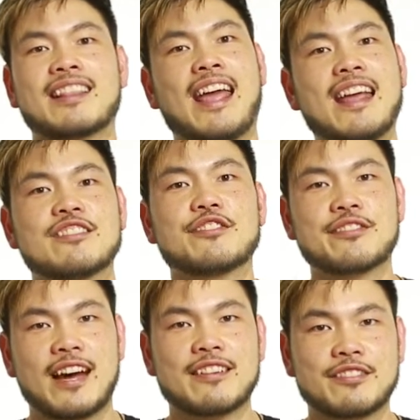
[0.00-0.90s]
tens of
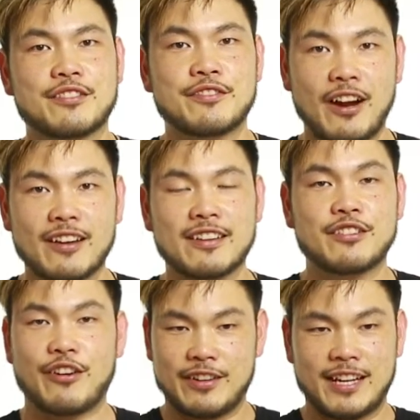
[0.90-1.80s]
thousands of dollars
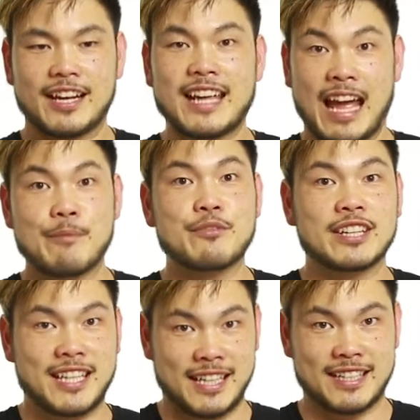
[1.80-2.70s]
on their camera
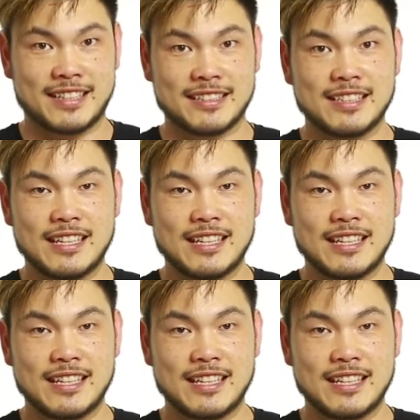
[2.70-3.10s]
gear,